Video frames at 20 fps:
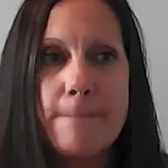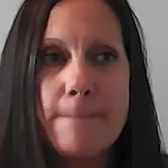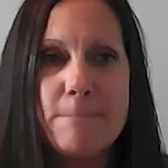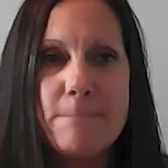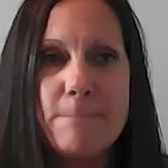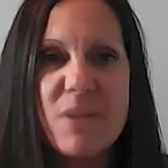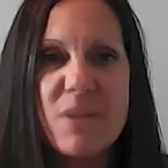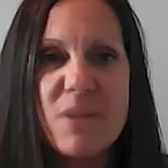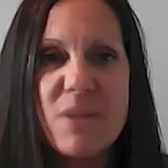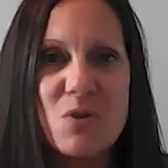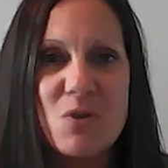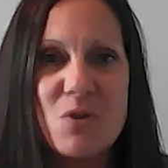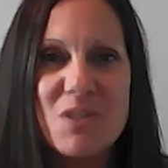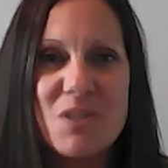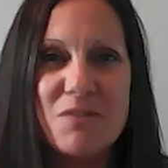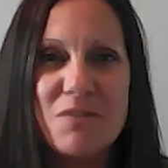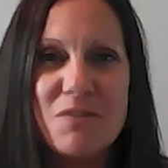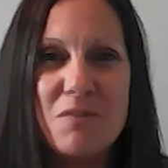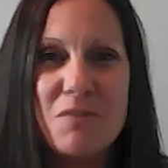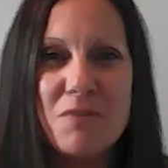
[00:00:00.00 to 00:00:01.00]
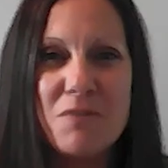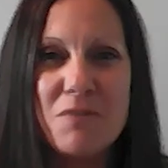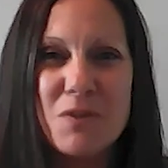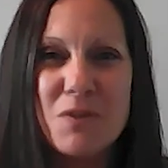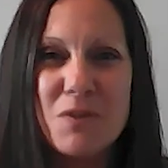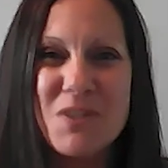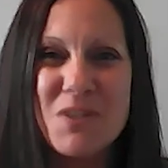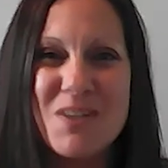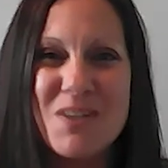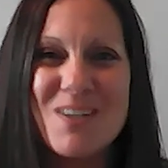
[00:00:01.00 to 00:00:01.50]
There's different
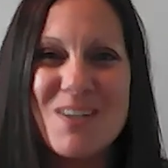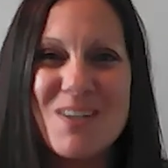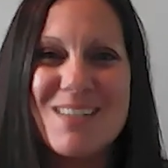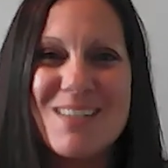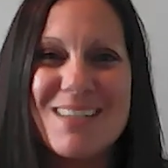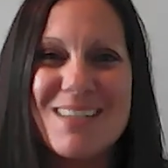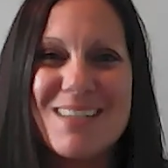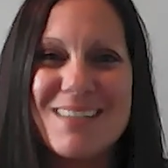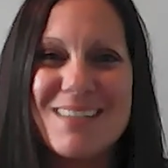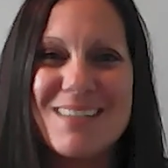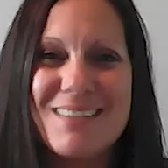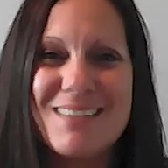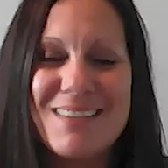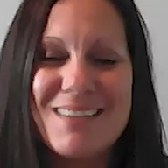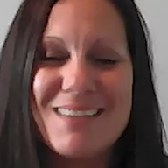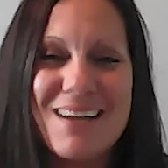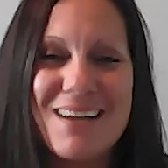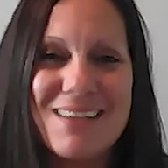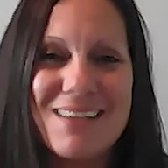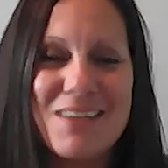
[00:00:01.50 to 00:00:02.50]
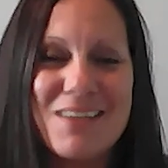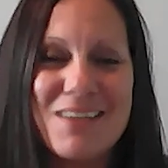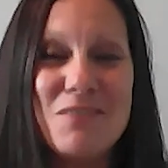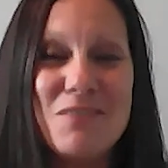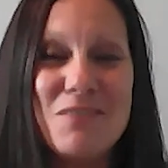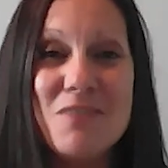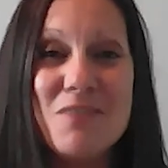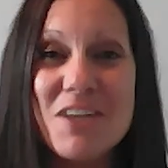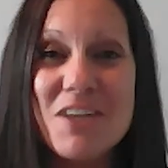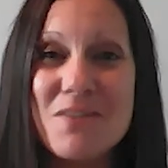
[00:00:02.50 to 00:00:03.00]
filters and
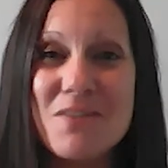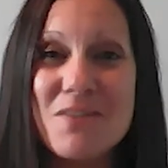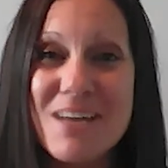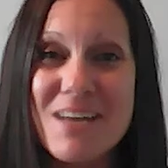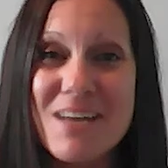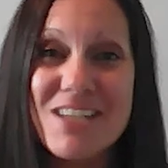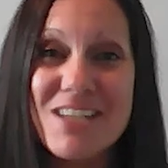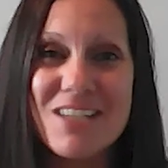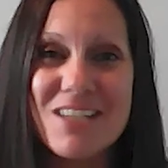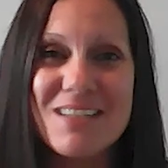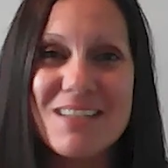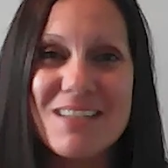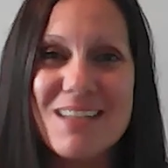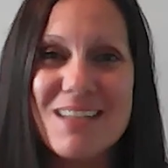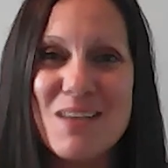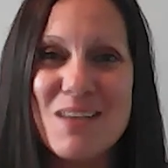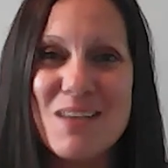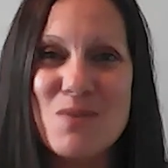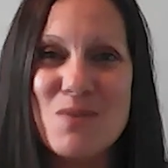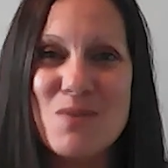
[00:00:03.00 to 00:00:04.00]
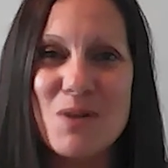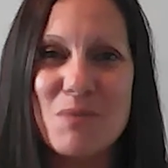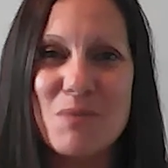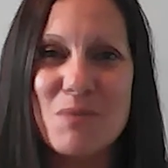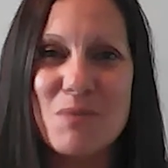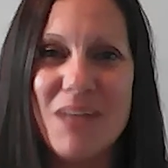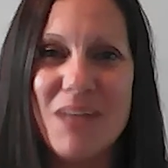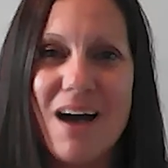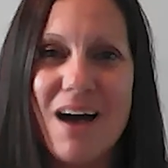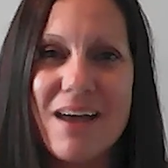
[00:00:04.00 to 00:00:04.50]
configurations that you could
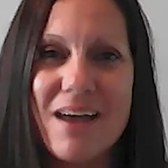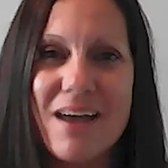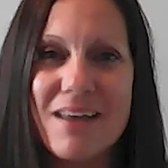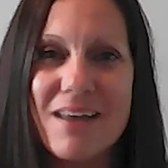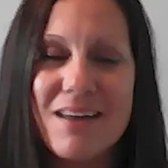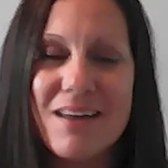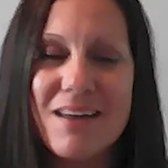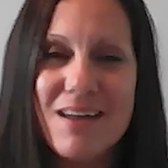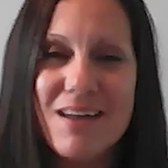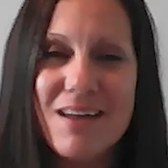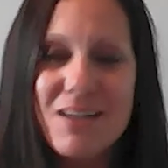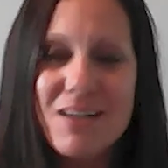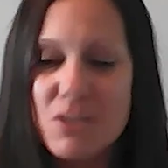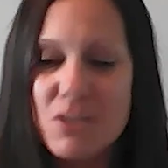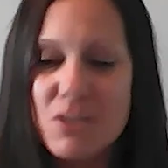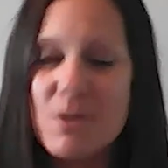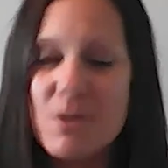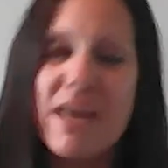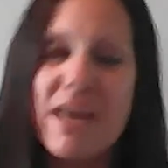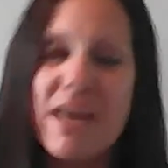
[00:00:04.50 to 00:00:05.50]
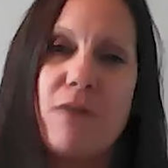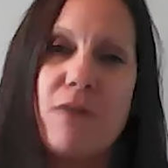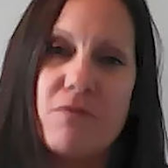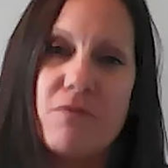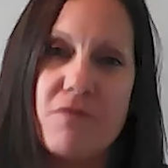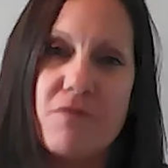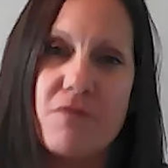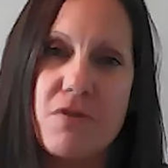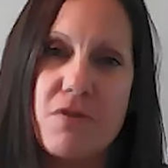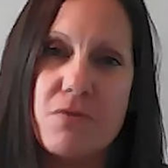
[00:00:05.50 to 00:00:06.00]
apply to
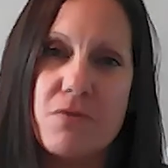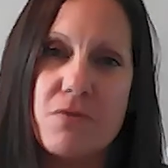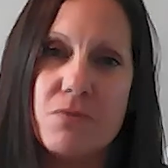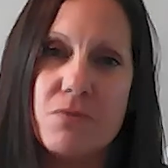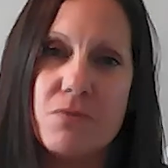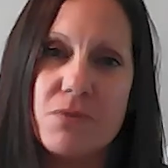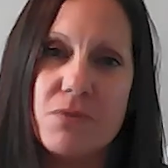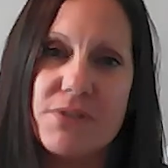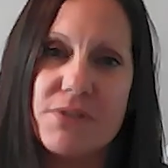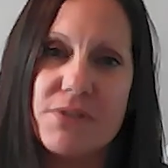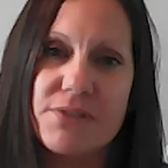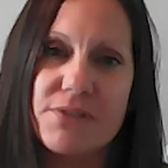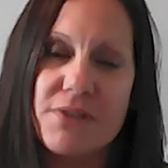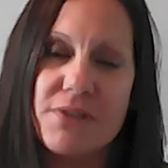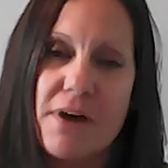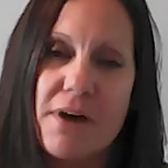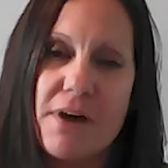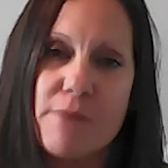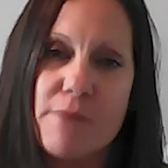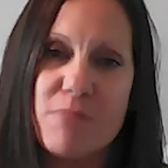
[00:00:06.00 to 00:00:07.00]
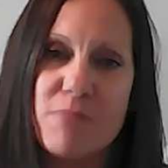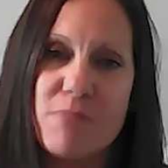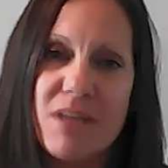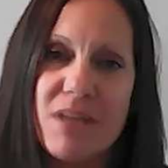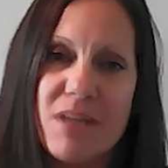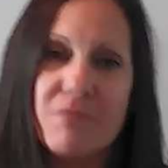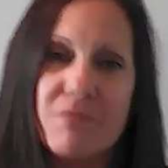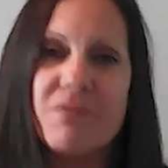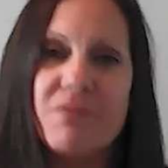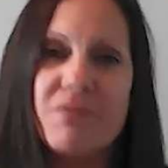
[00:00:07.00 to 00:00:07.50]
account for those
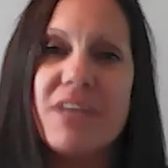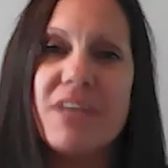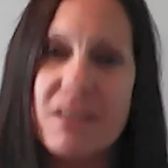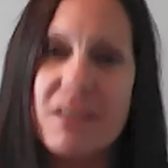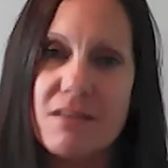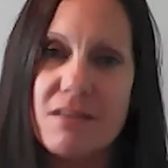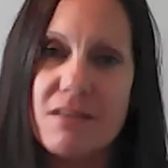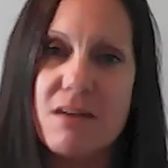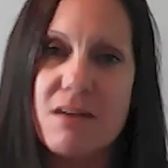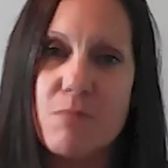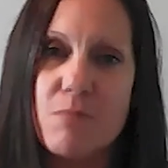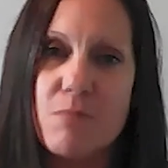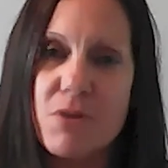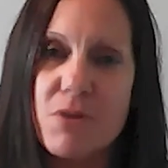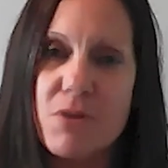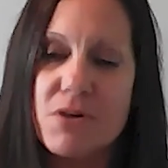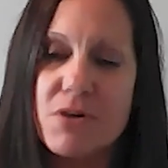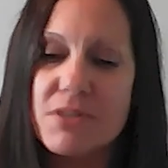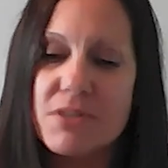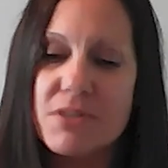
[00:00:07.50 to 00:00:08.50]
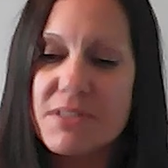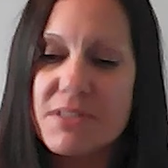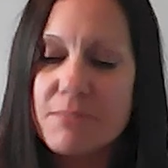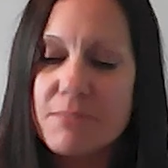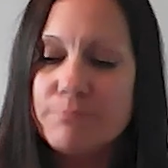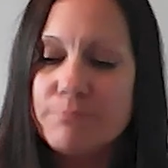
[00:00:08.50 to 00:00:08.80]
inflated numbers.